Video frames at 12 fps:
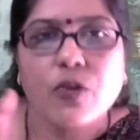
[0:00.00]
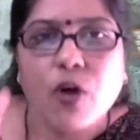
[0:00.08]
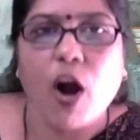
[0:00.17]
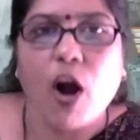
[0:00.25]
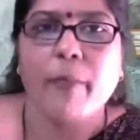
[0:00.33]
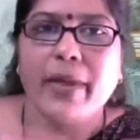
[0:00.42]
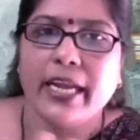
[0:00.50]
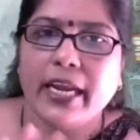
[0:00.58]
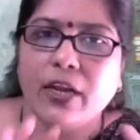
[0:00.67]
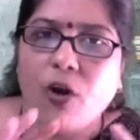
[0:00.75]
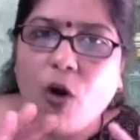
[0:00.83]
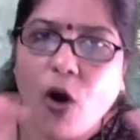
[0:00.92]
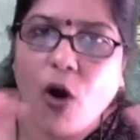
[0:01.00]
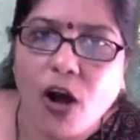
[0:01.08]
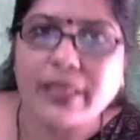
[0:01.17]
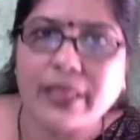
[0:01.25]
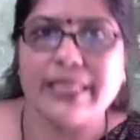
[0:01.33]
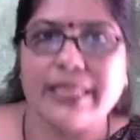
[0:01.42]
common in
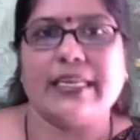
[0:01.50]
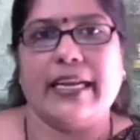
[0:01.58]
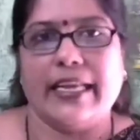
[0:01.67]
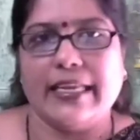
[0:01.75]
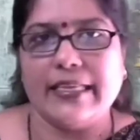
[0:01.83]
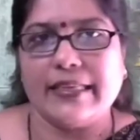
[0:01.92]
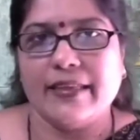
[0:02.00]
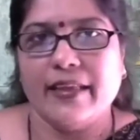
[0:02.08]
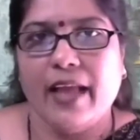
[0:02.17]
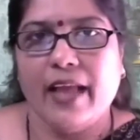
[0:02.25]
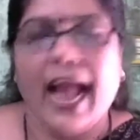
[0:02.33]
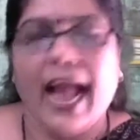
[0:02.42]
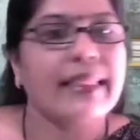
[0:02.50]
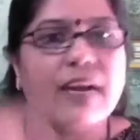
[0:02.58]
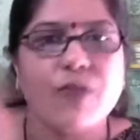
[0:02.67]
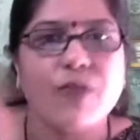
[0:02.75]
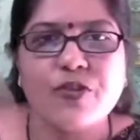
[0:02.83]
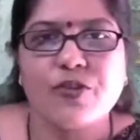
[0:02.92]
all the studies, and that
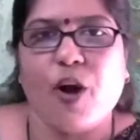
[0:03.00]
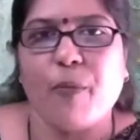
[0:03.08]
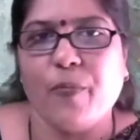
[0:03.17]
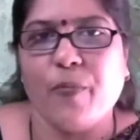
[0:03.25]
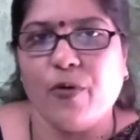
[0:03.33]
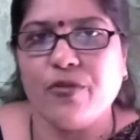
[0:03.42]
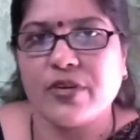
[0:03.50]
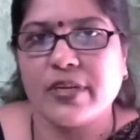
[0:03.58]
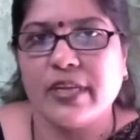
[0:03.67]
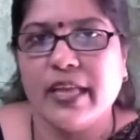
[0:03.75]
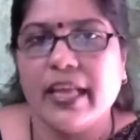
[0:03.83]
was topmost,